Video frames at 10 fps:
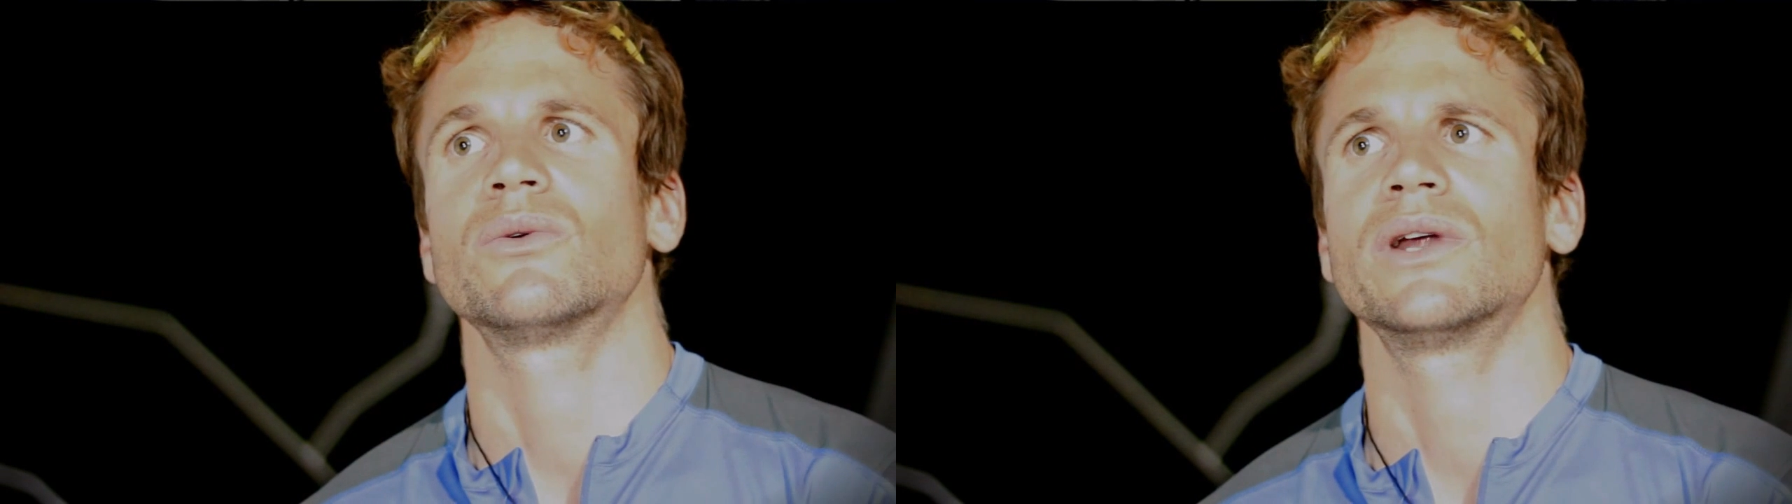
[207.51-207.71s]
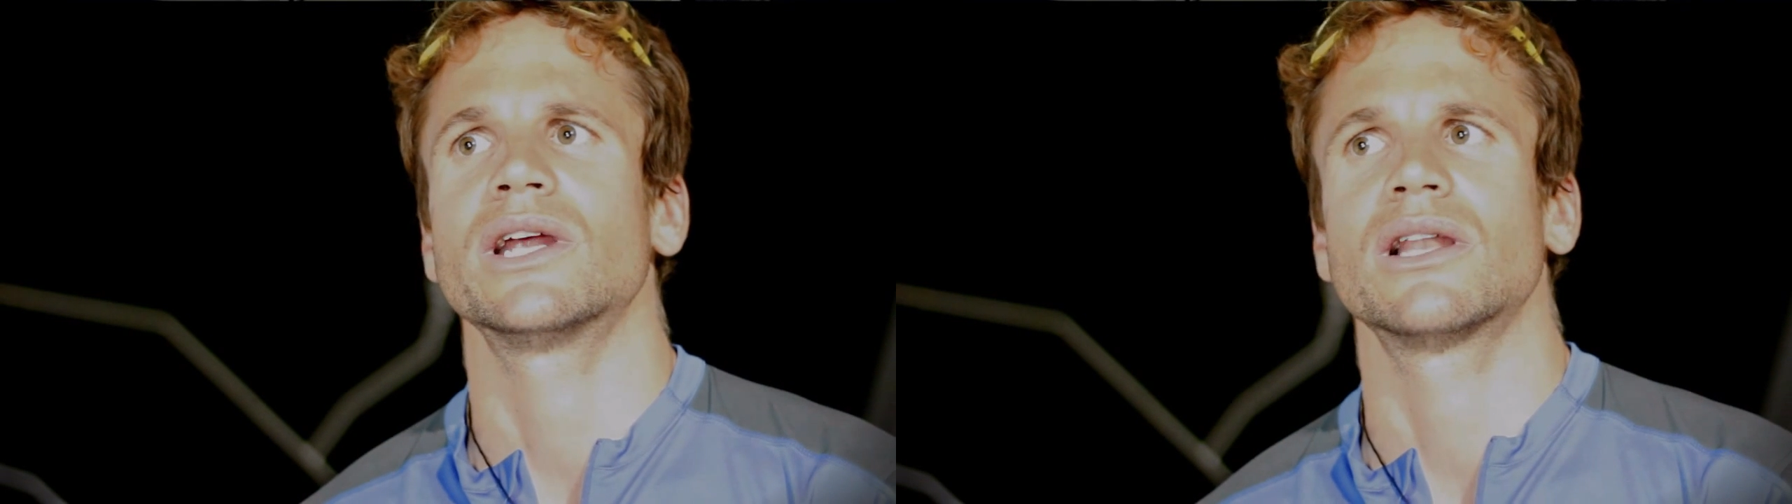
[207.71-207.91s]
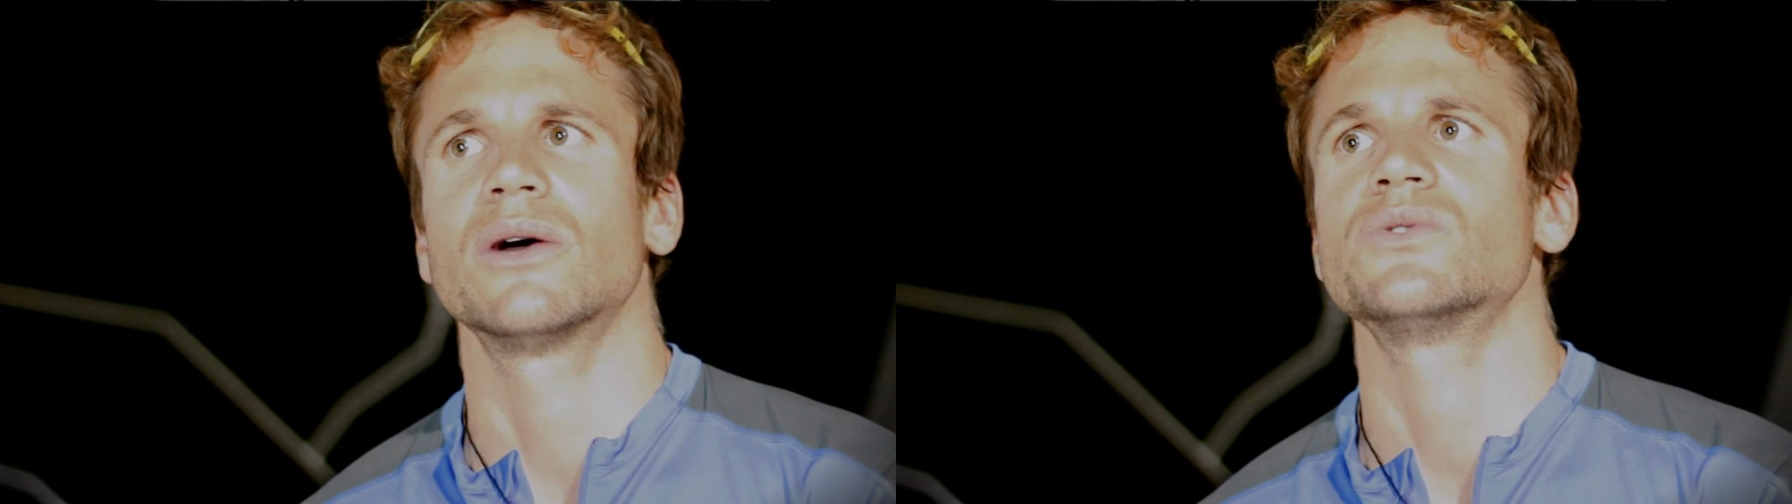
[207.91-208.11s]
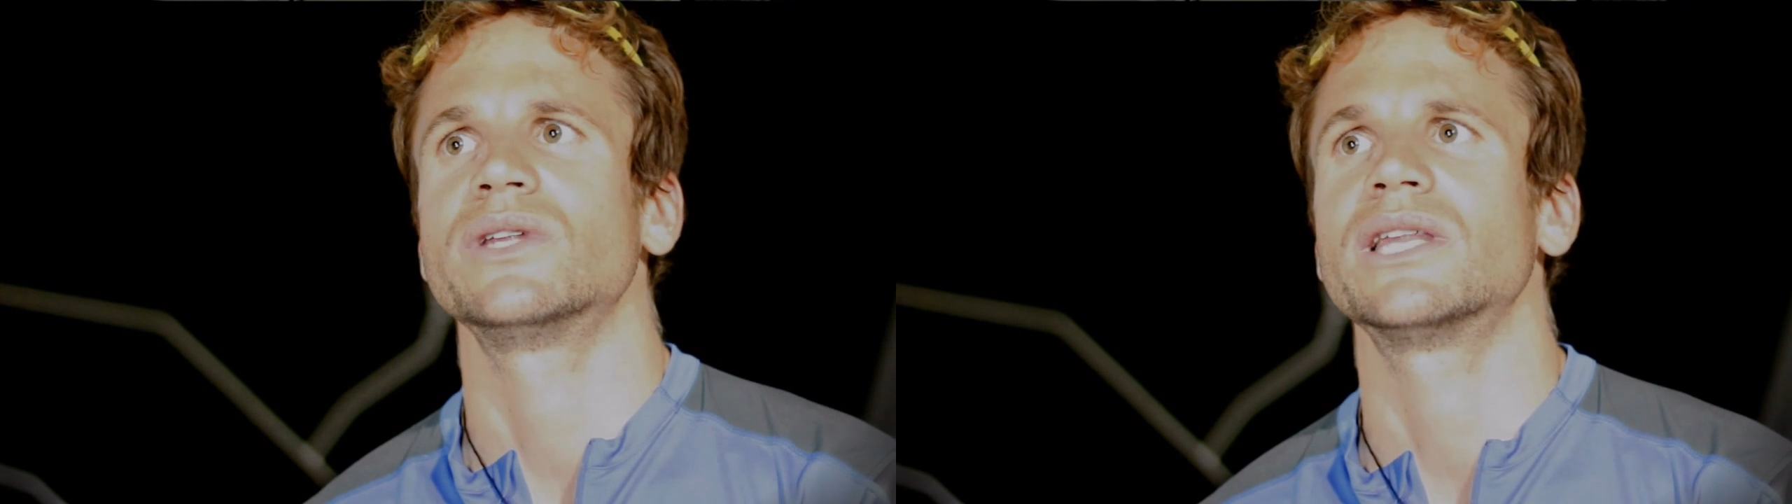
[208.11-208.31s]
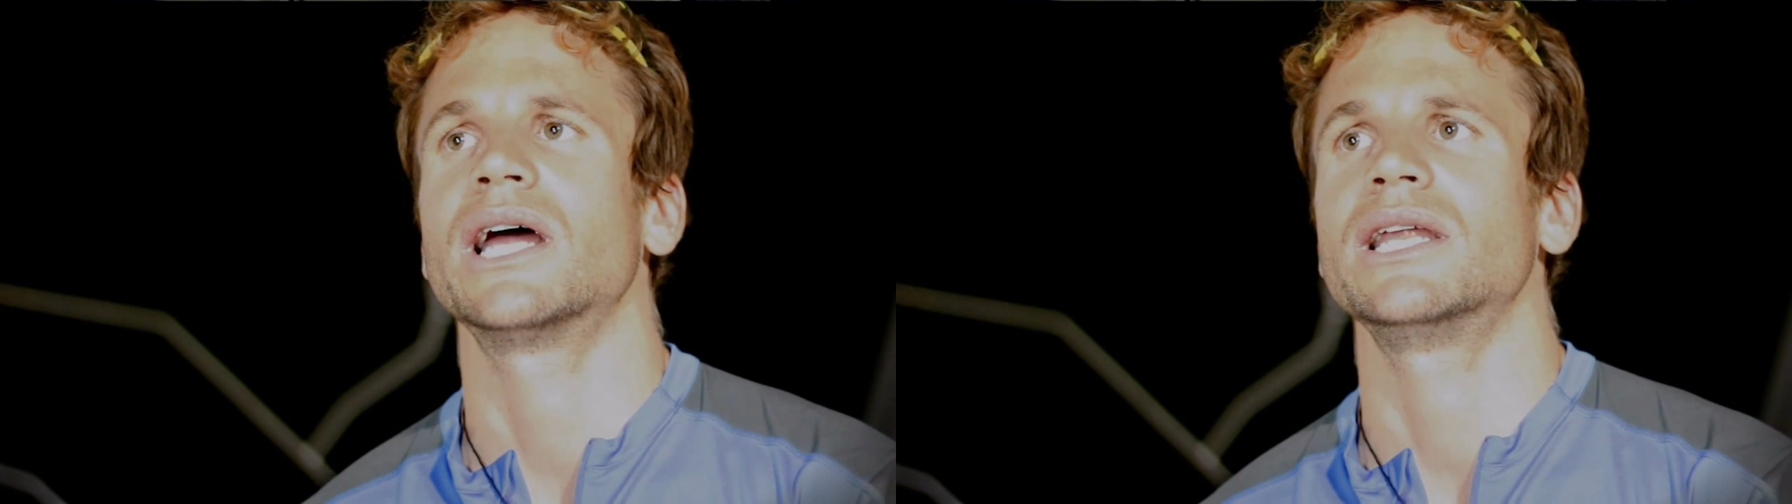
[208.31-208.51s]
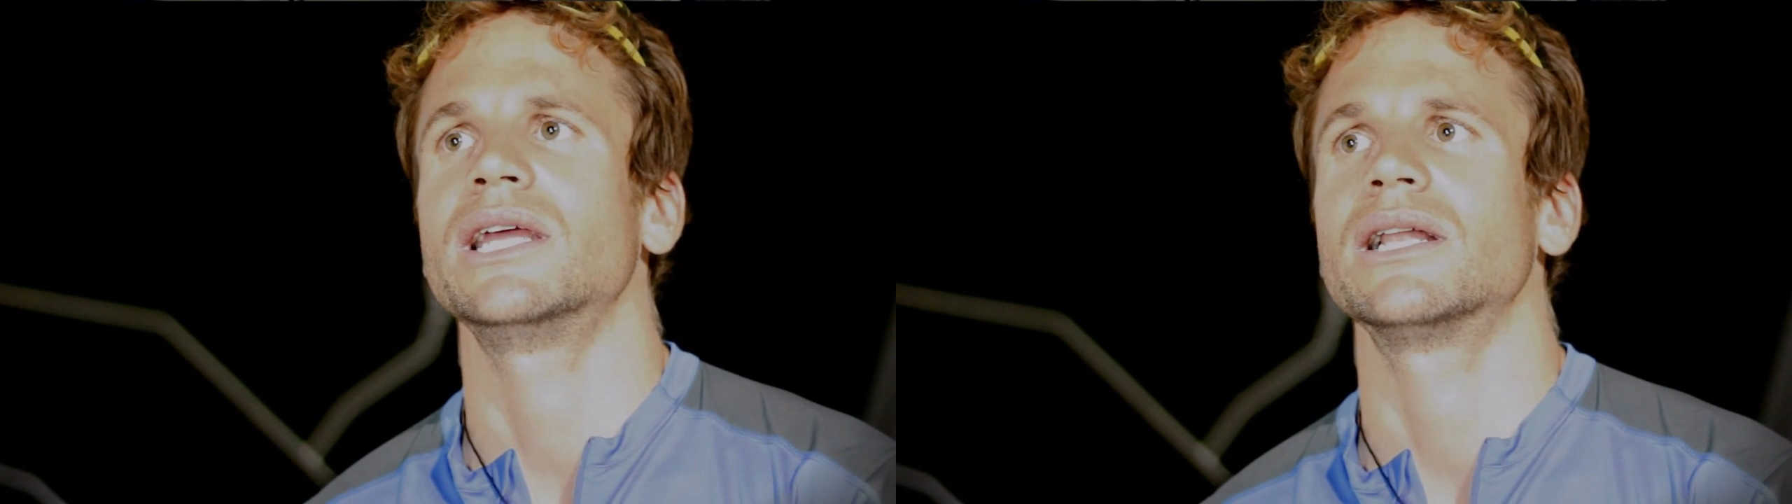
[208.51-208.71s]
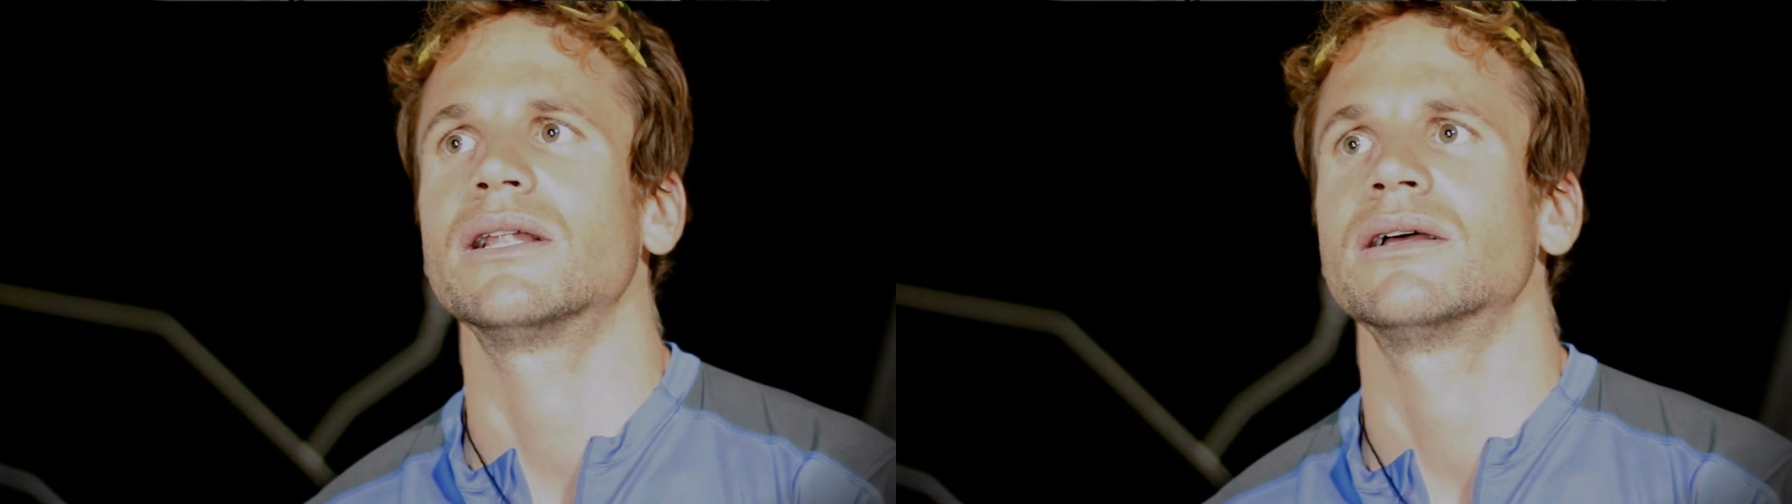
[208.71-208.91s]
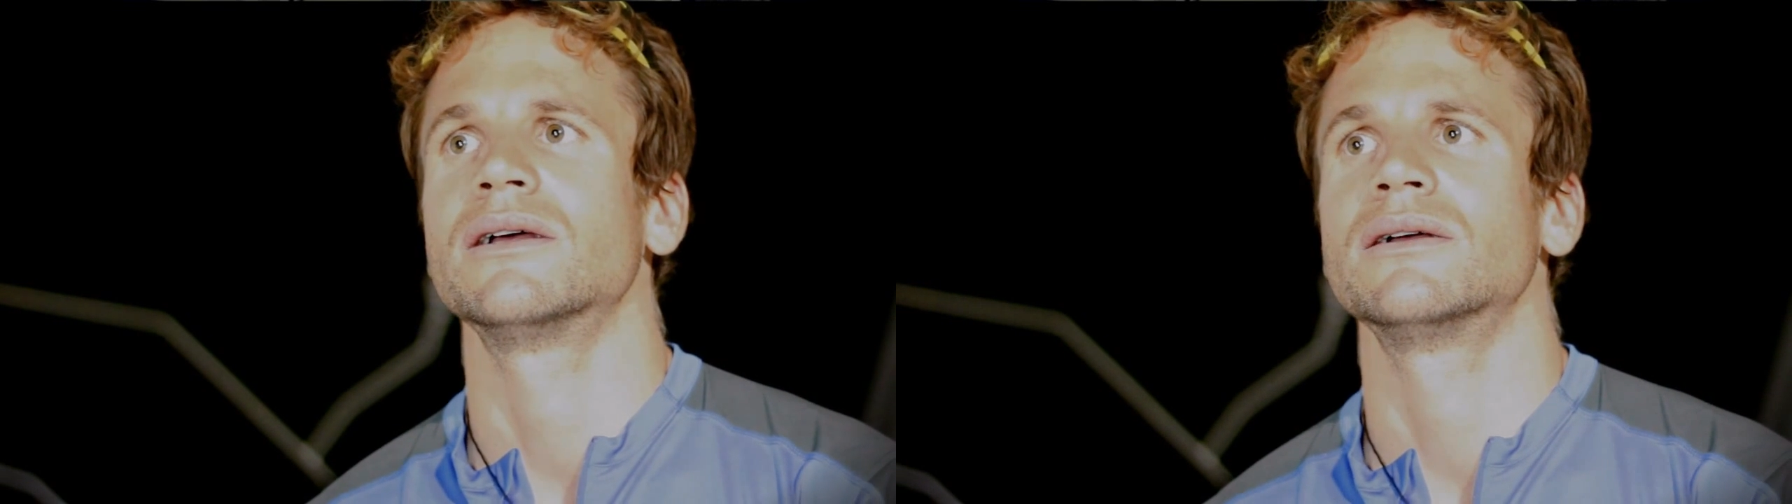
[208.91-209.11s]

very close with Danielle.